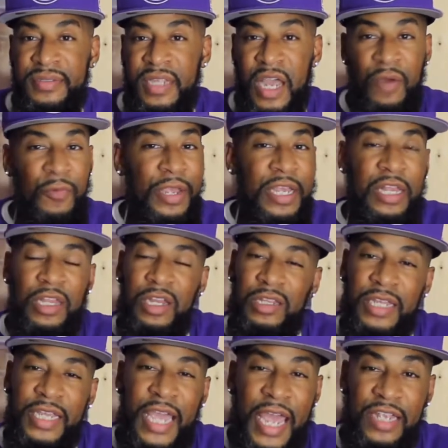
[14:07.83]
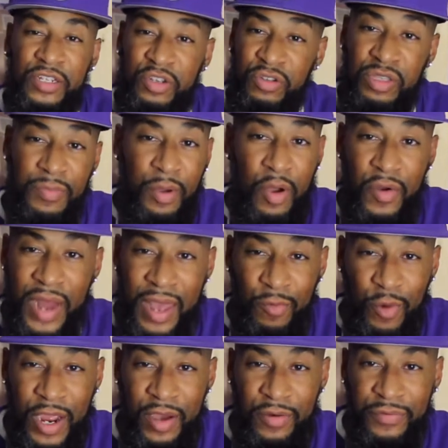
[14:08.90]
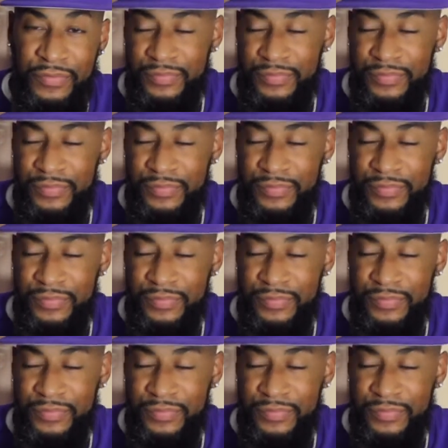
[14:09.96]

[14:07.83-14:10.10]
And we clearly can't shoot the ball that well.